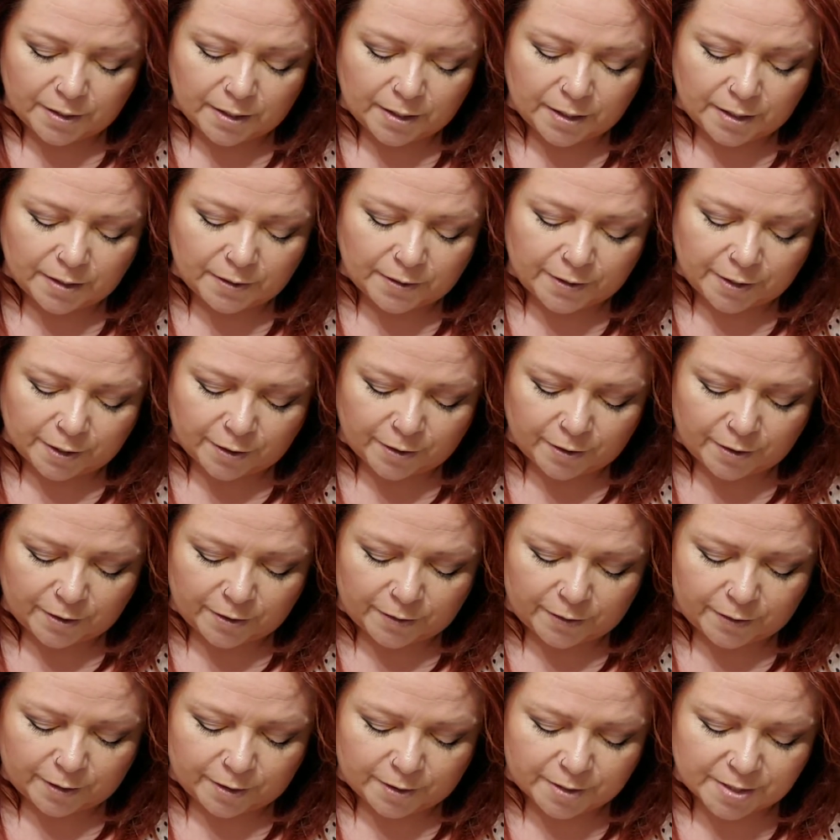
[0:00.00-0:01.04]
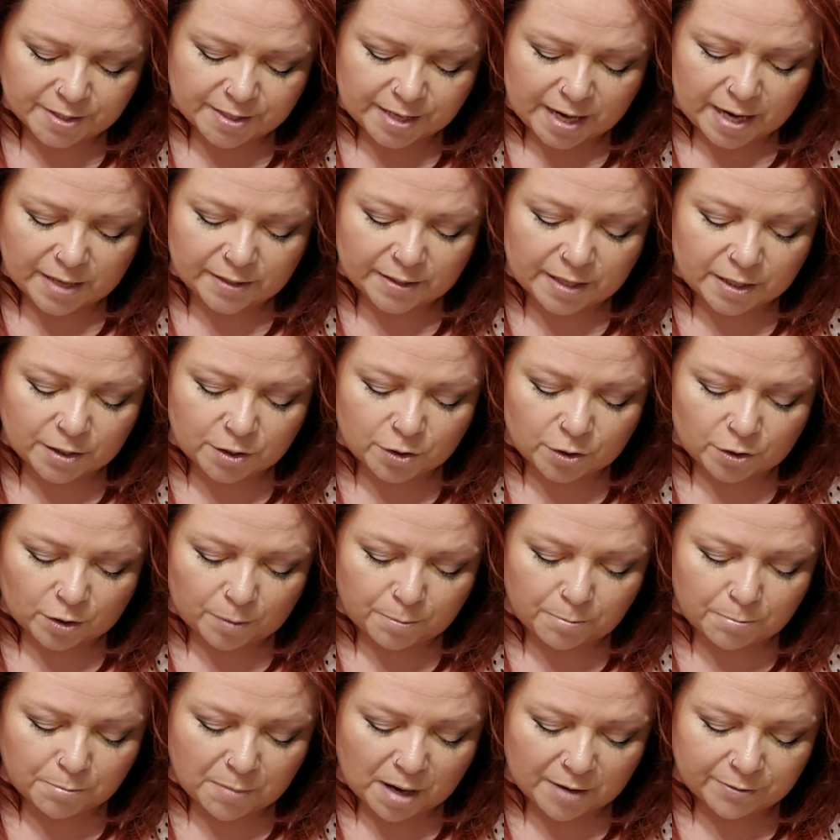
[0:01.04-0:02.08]
they're saying that you're
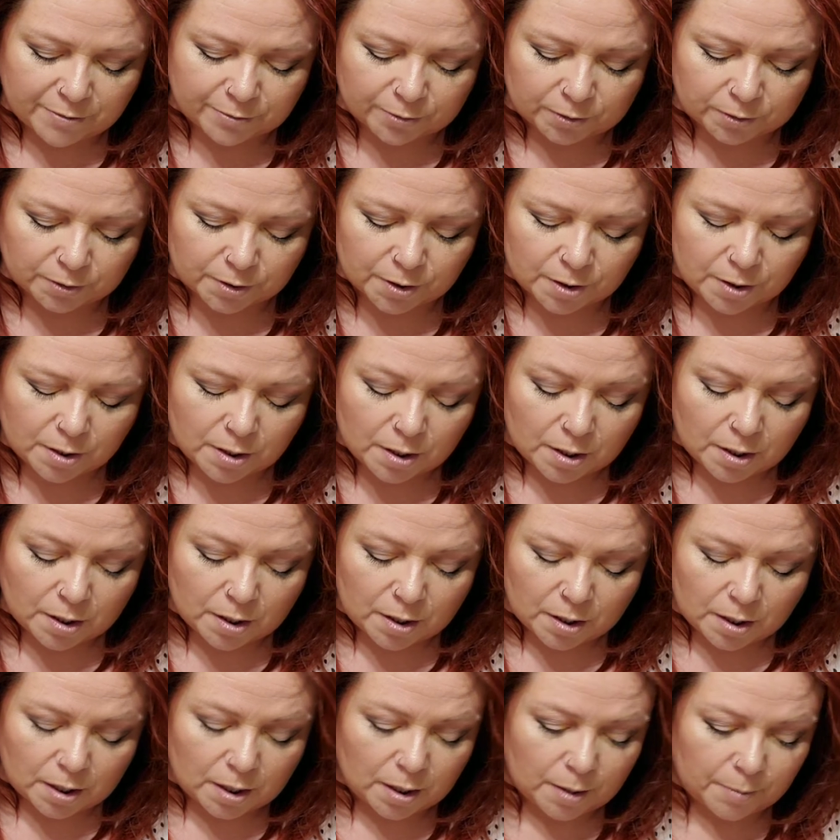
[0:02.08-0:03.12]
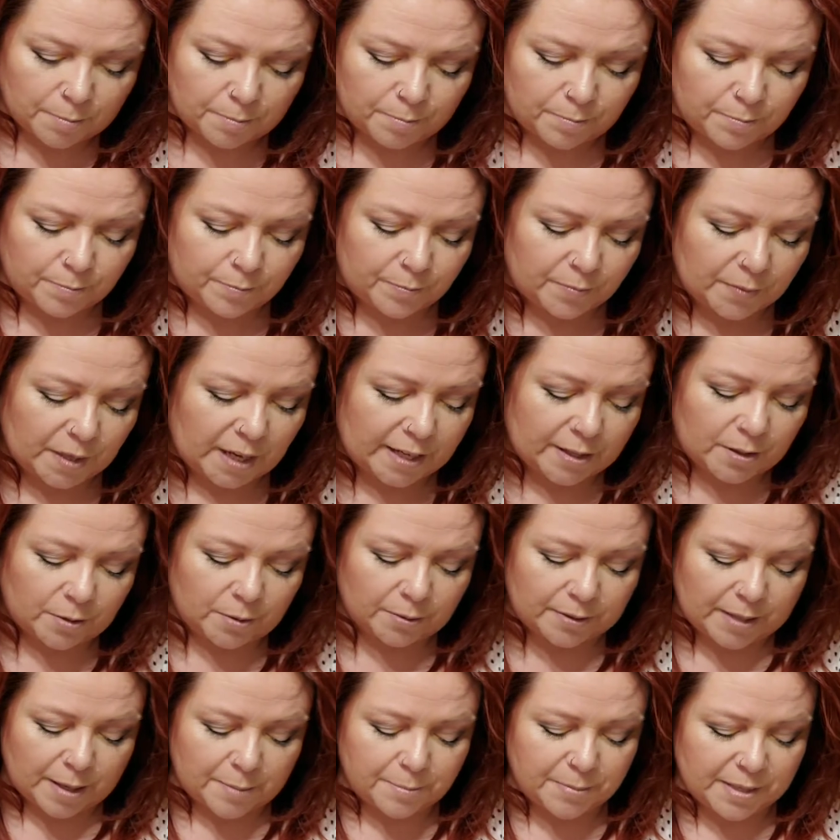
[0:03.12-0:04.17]
muffled. I don't know
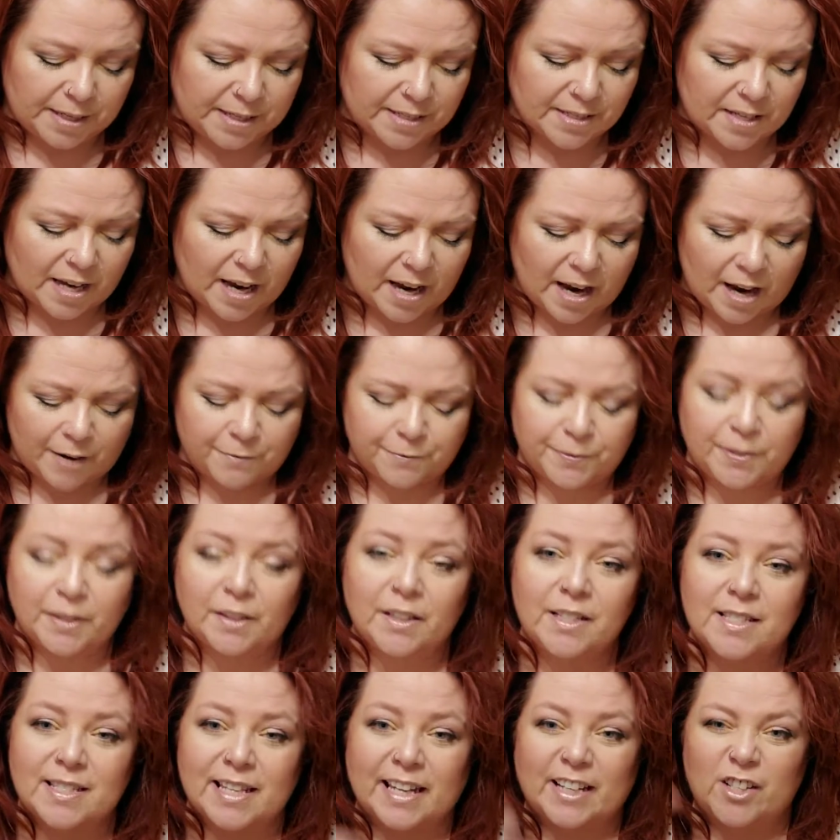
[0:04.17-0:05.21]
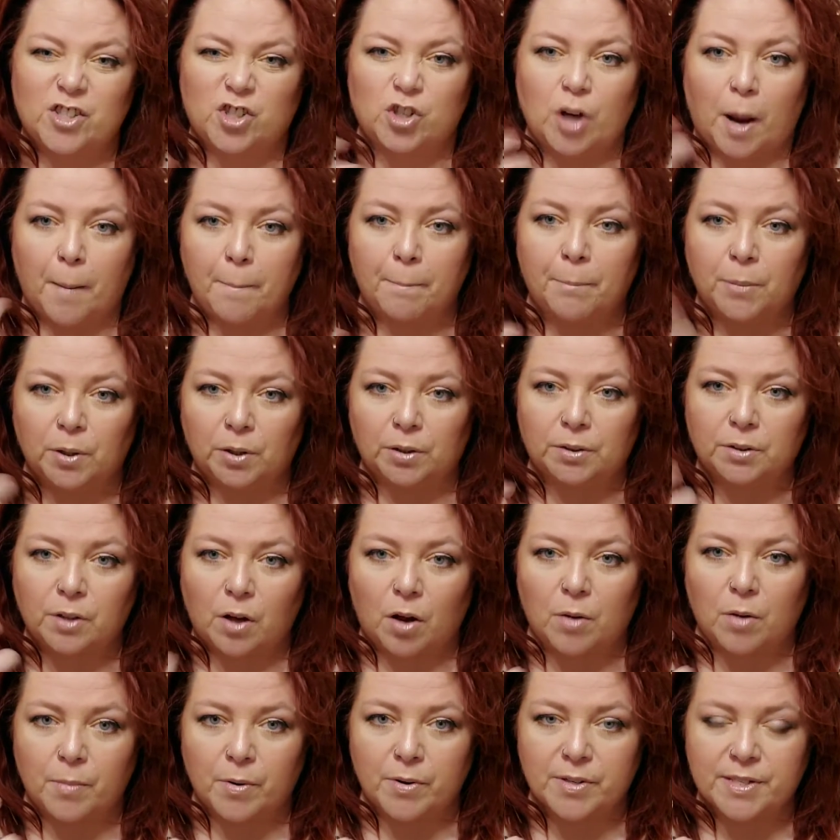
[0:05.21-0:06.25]
what that means. I feel it's like jumbled
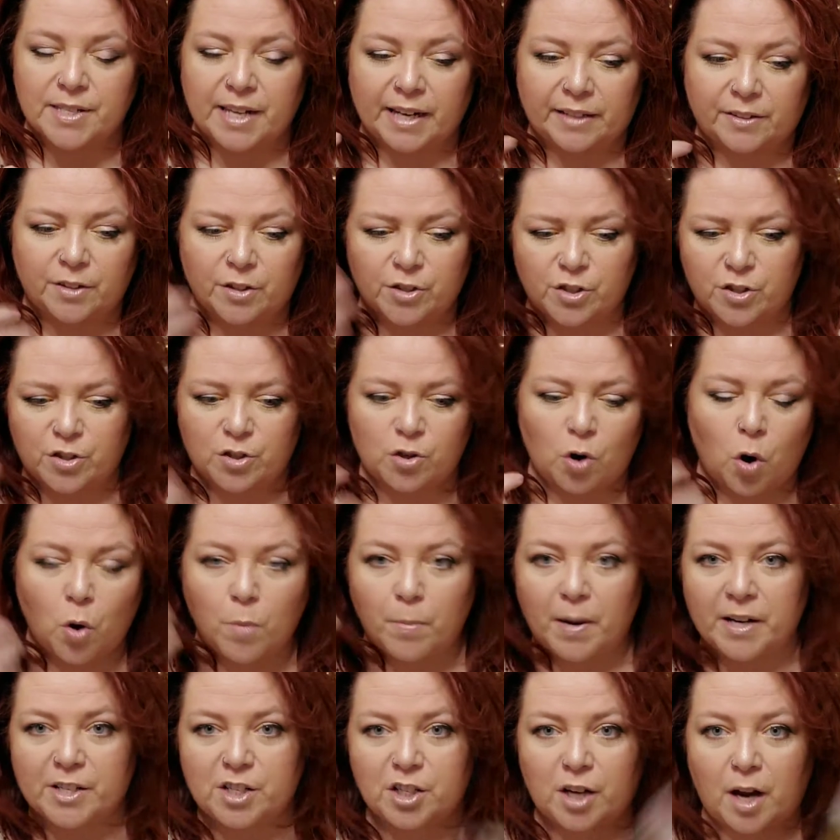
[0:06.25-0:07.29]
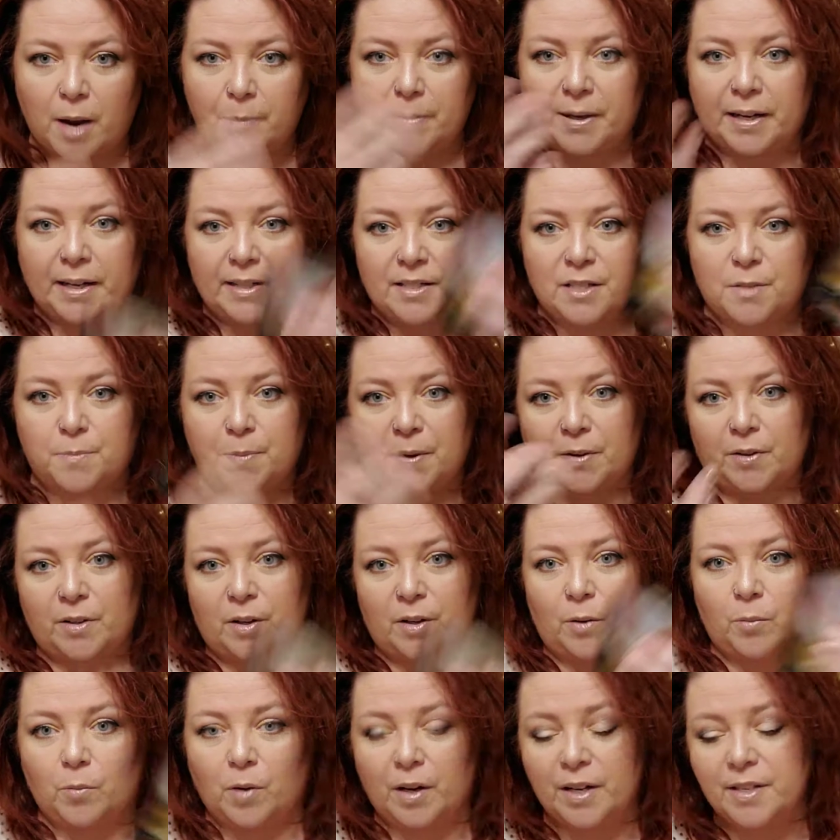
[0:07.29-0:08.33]
almost, like there's so much coming at spirit
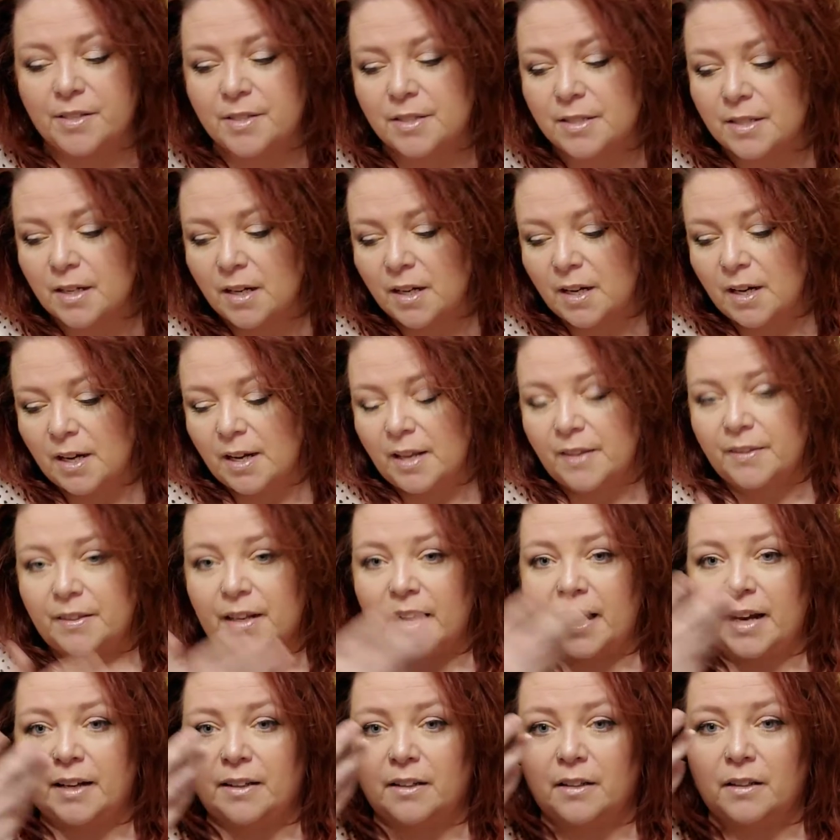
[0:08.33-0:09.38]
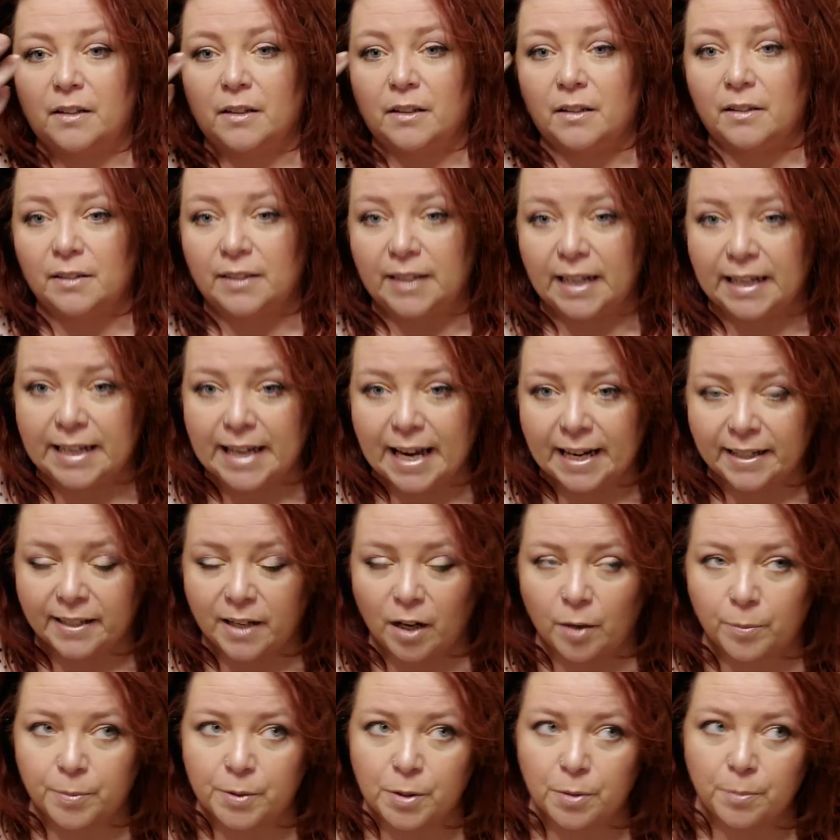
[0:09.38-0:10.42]
at once that they can't
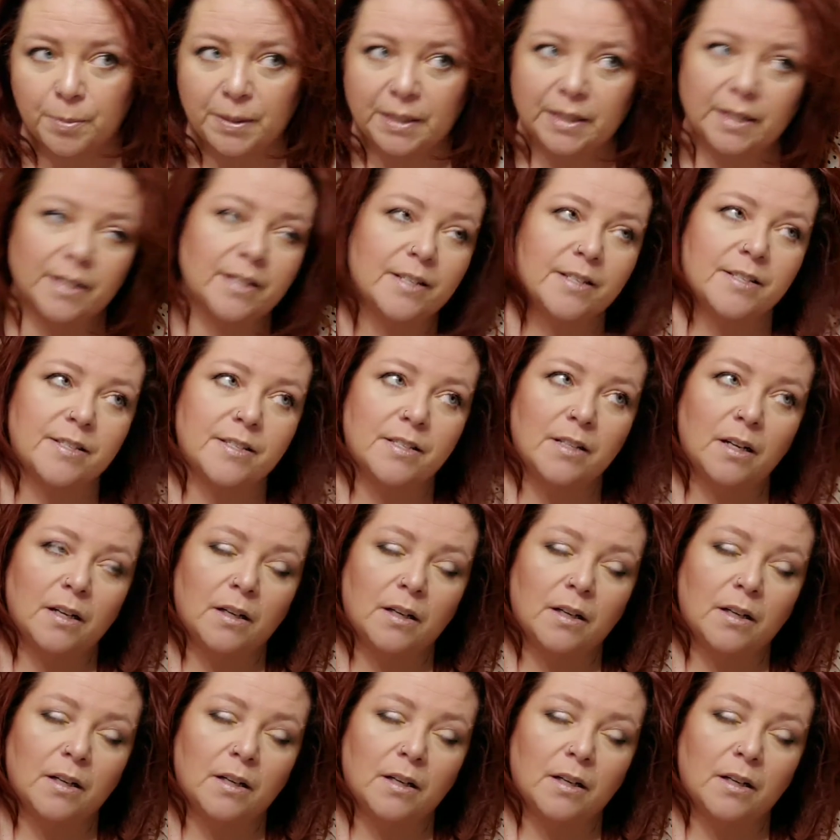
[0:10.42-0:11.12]
help you, because